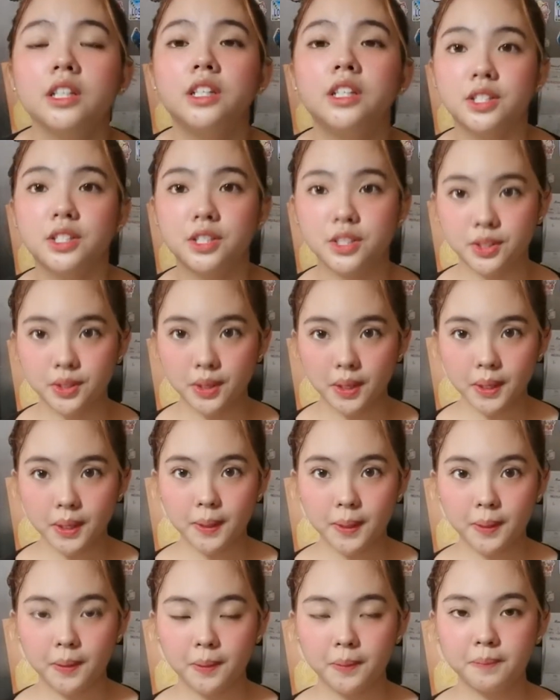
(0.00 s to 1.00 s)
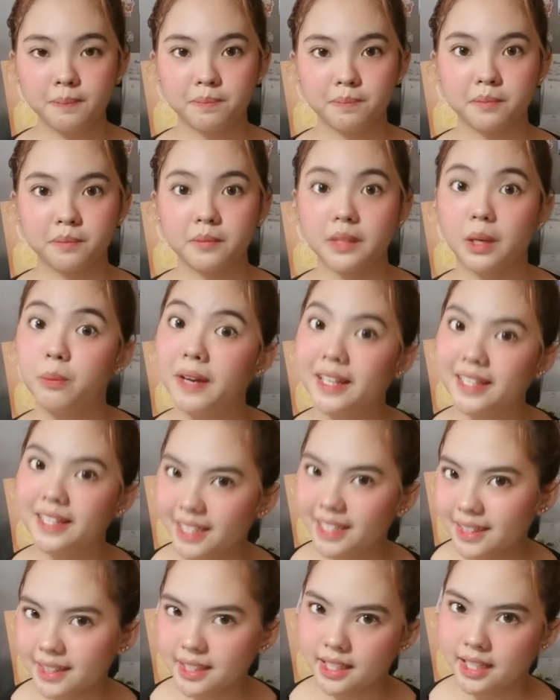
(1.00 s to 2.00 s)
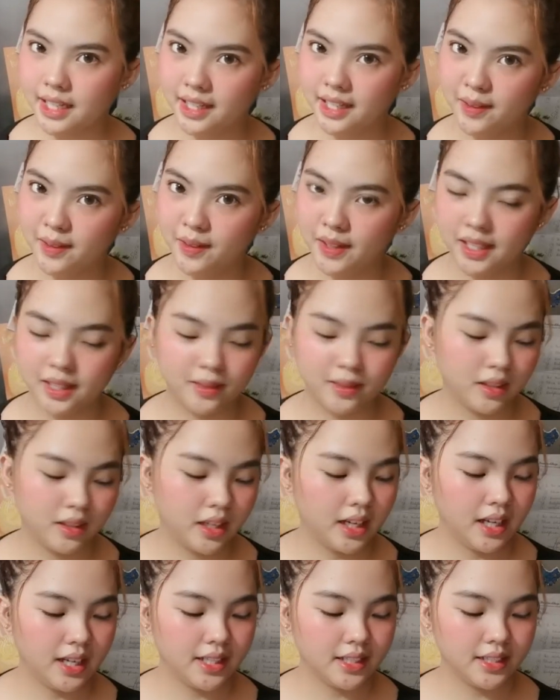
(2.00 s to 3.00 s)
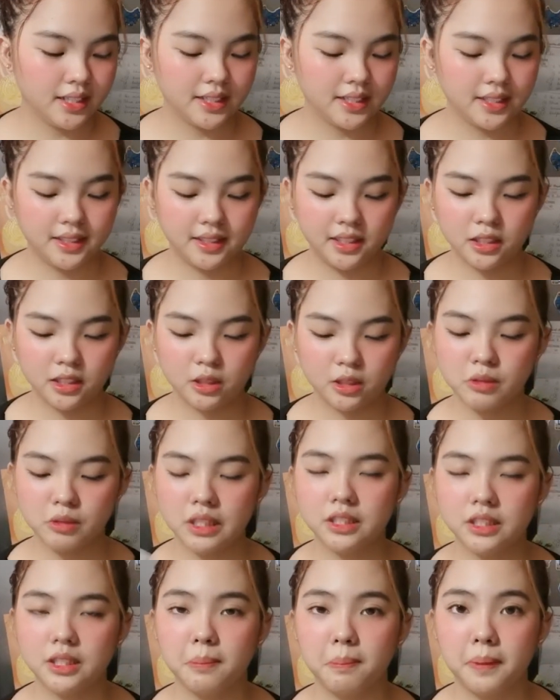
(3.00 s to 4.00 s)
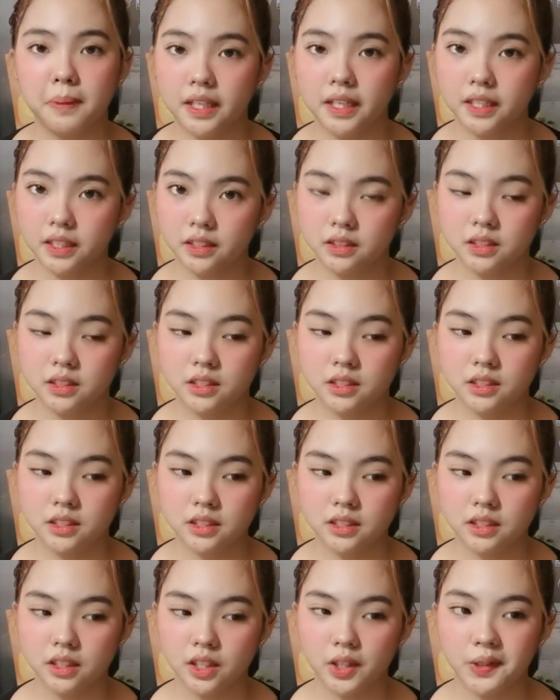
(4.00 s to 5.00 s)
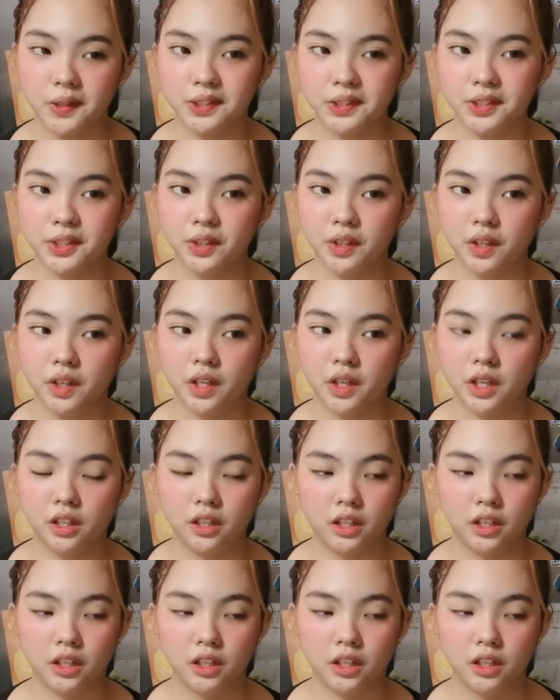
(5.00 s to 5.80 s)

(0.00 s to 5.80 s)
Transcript: So when eating halo-halo, guys, this will depend on your